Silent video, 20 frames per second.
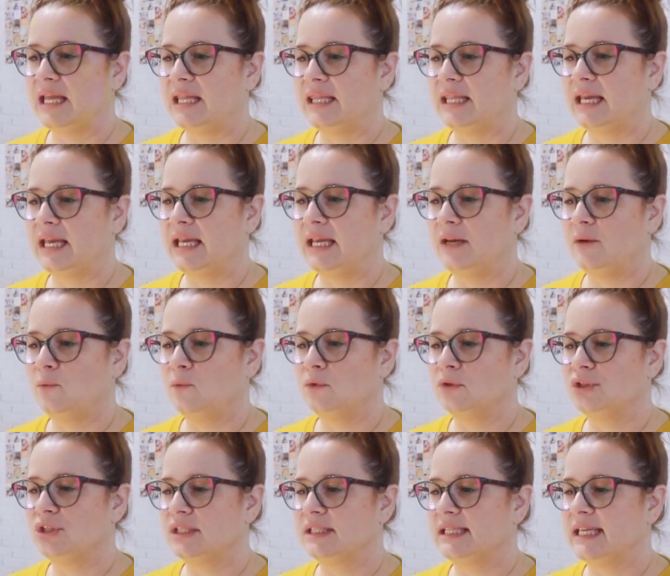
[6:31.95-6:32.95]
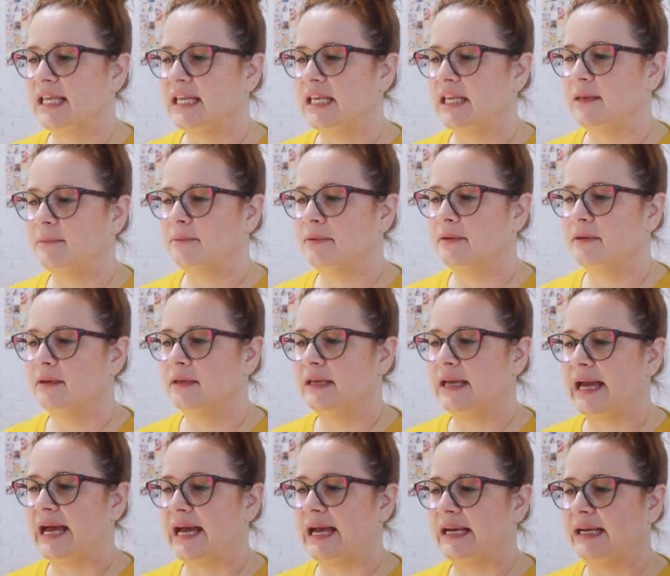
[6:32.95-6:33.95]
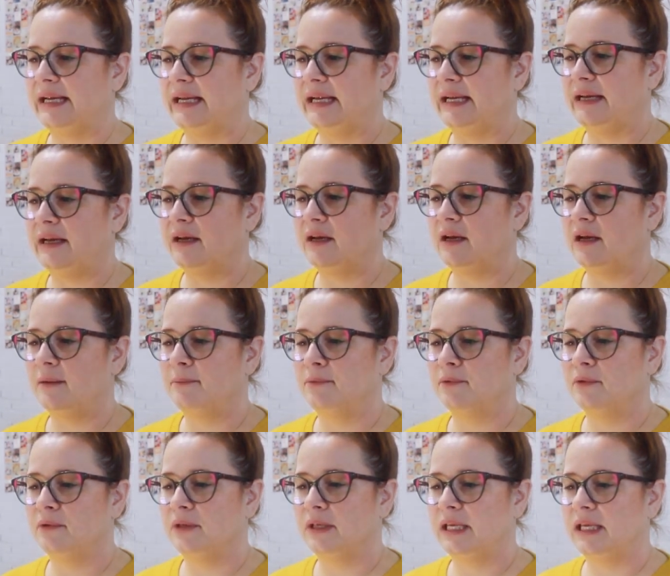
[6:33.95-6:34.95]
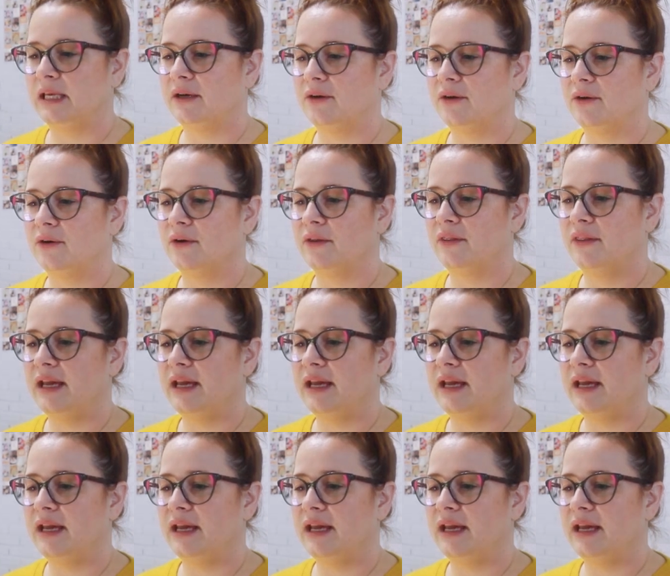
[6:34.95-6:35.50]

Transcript: and then we'll just keep adding a couple here